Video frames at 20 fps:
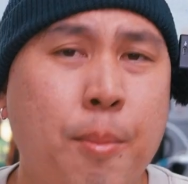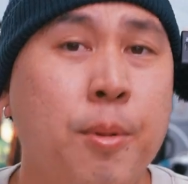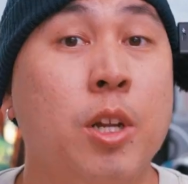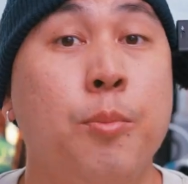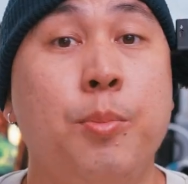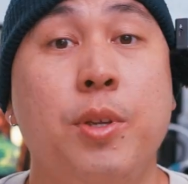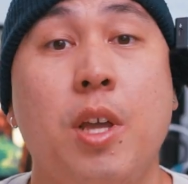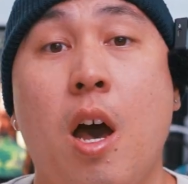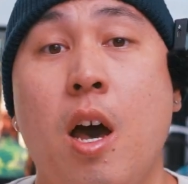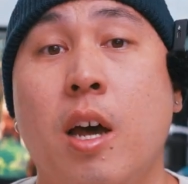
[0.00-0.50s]
gonna
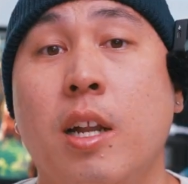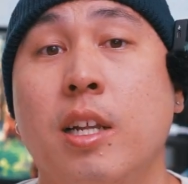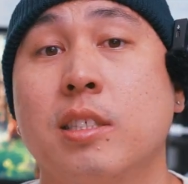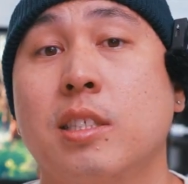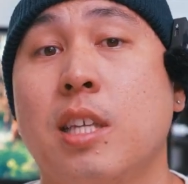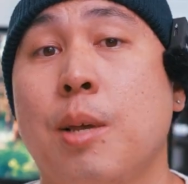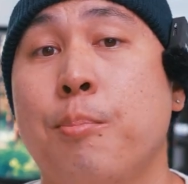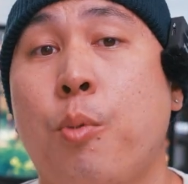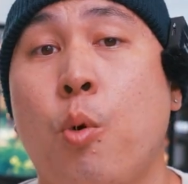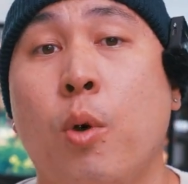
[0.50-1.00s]
be honest
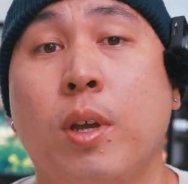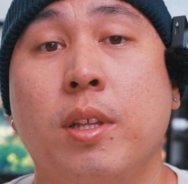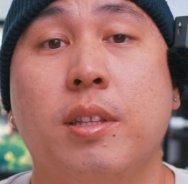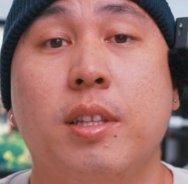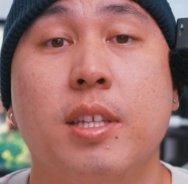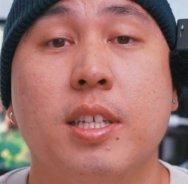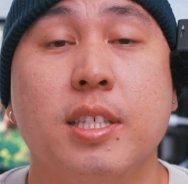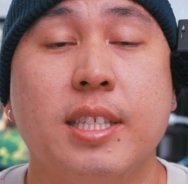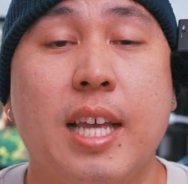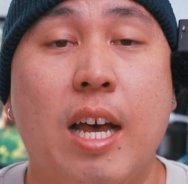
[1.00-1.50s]
and point
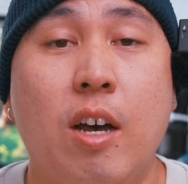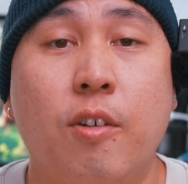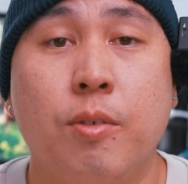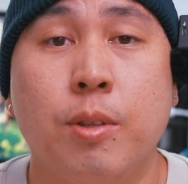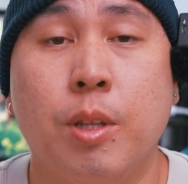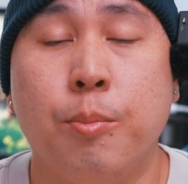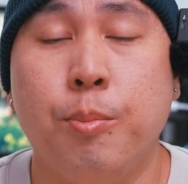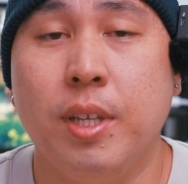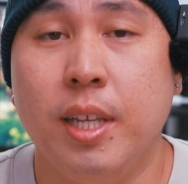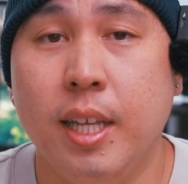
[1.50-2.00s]
this out from
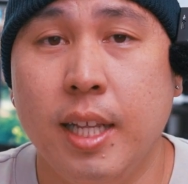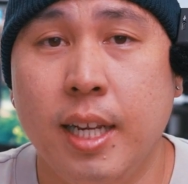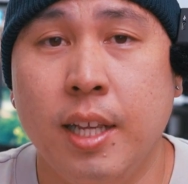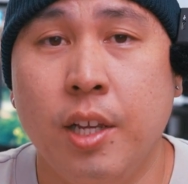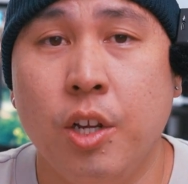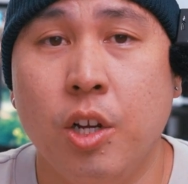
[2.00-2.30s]
the beginning